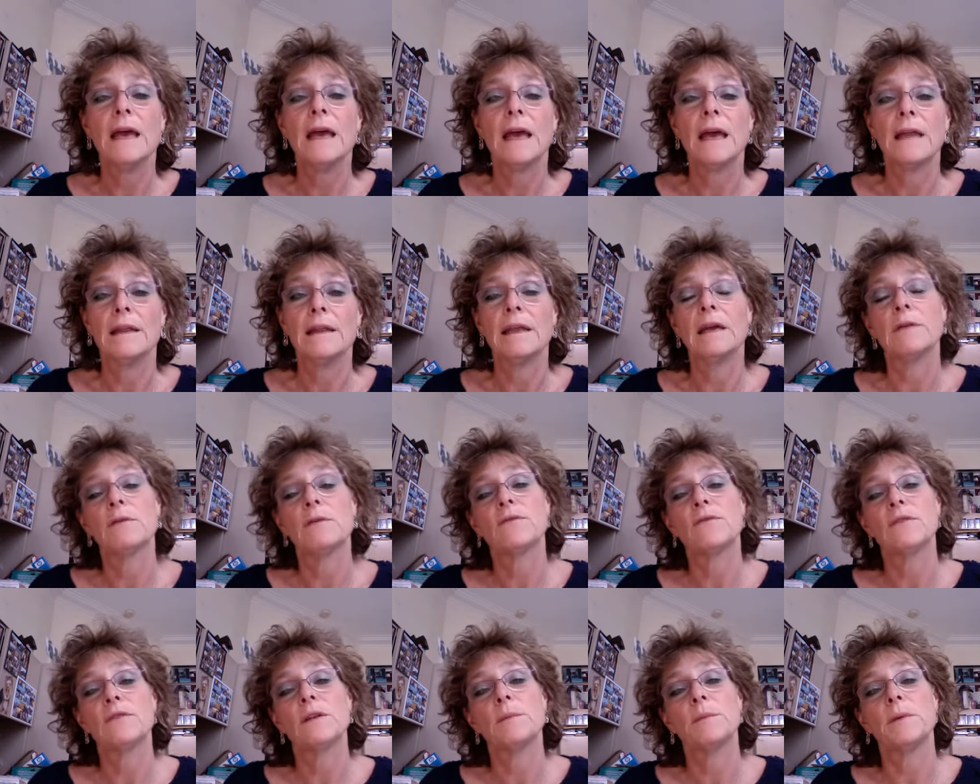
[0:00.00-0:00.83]
and they were
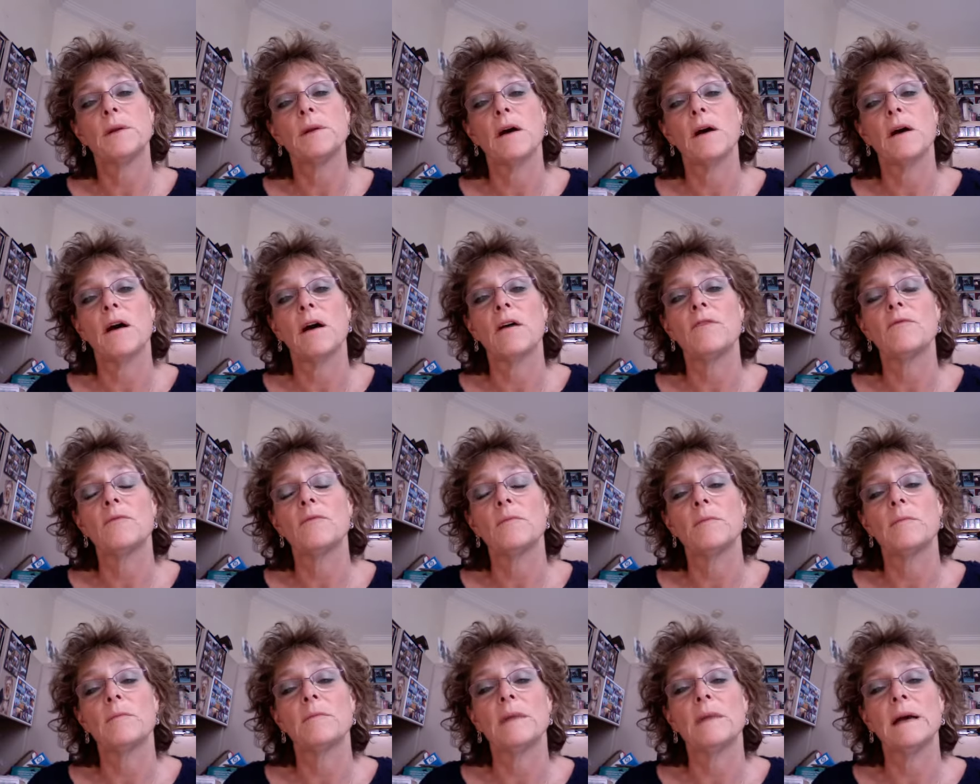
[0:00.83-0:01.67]
flipping off
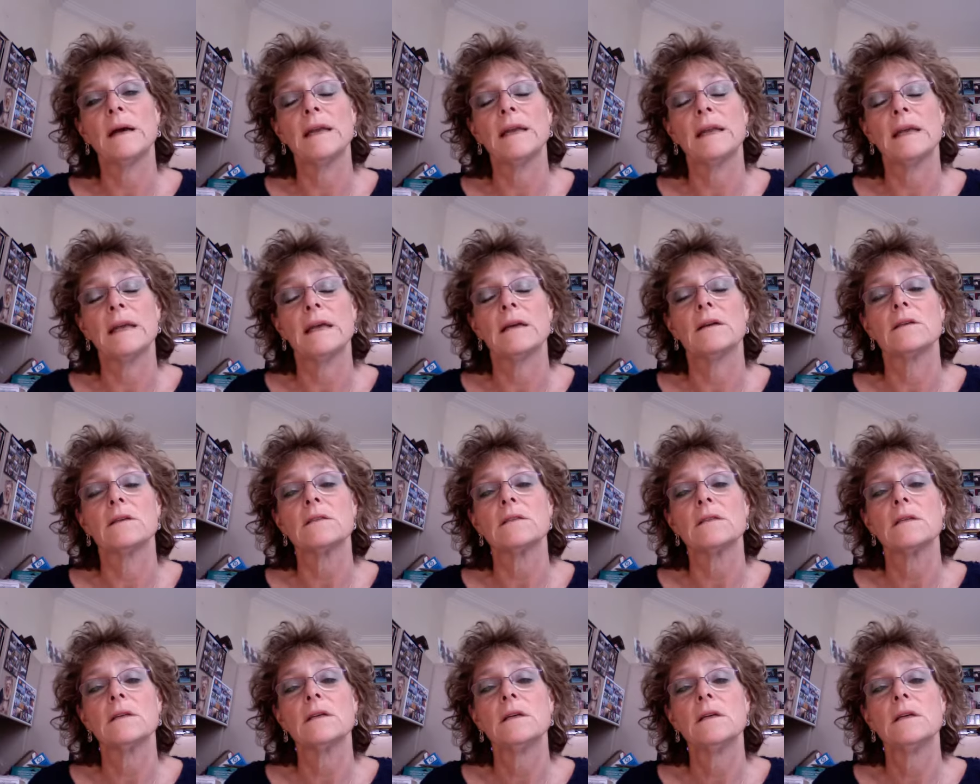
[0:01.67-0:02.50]
my
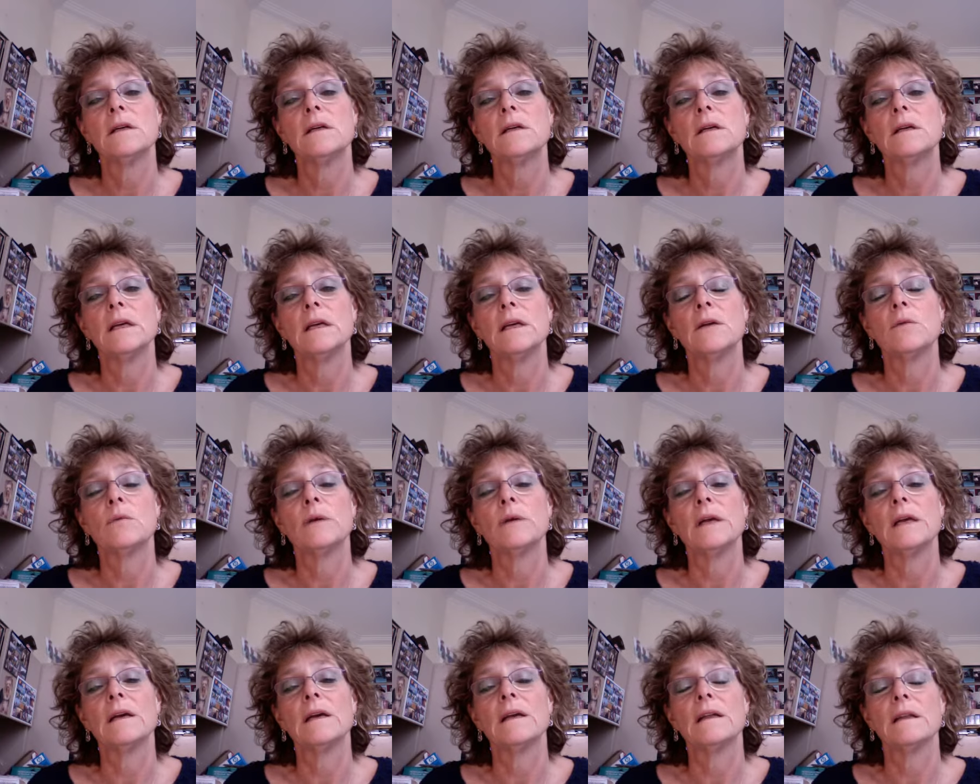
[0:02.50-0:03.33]
nails in a
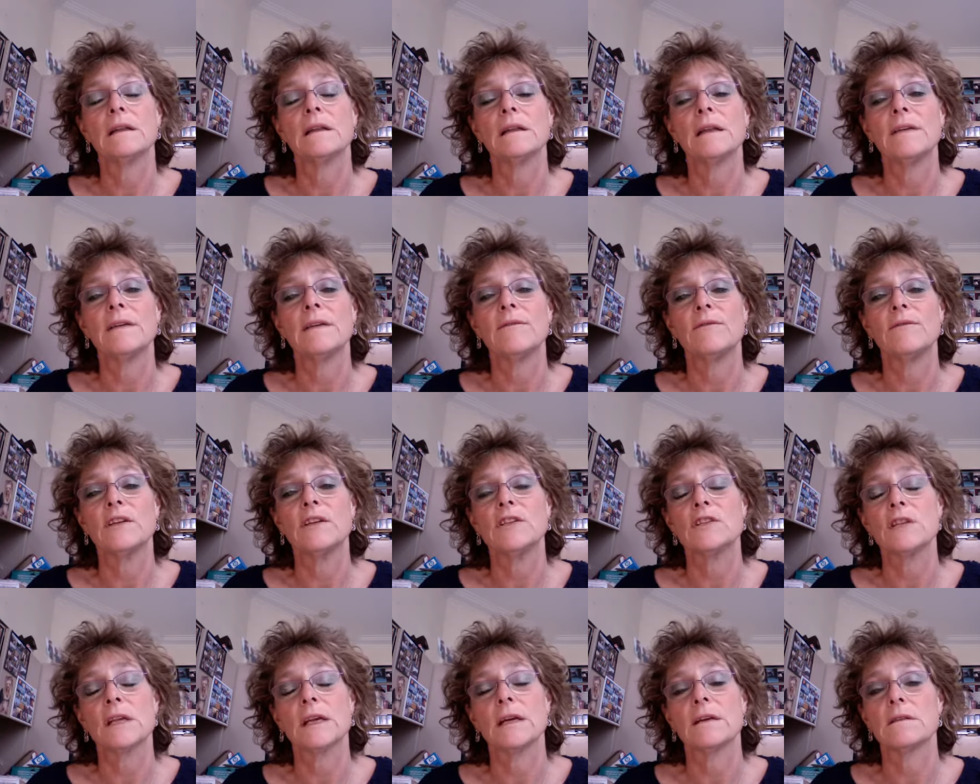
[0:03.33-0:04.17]
week like fish
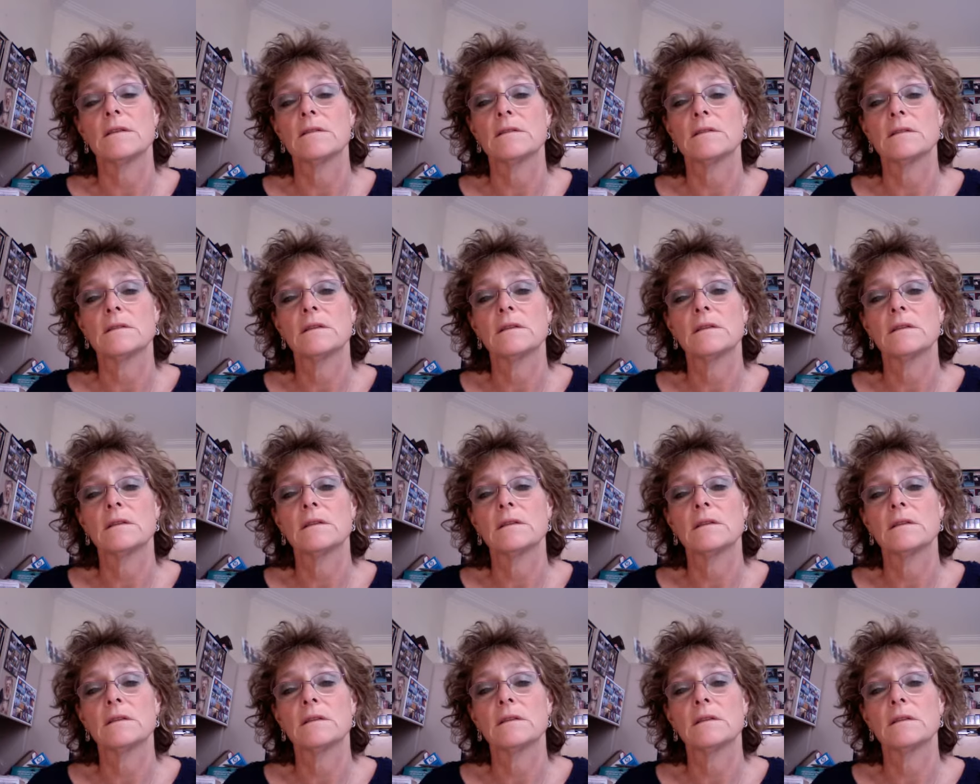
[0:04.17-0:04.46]
scales.